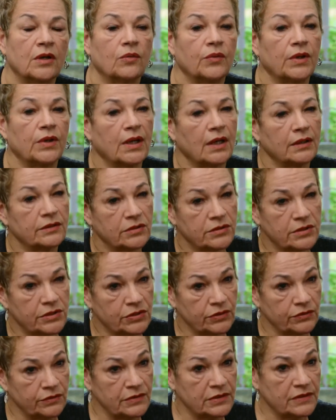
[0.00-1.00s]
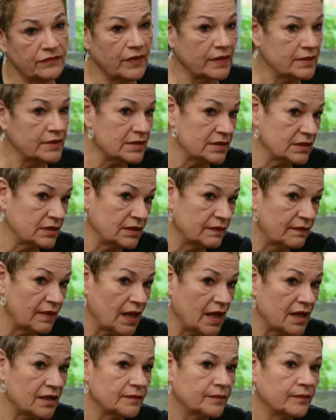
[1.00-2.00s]
We got the students vested in
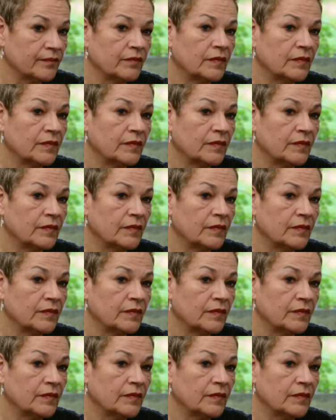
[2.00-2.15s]
that,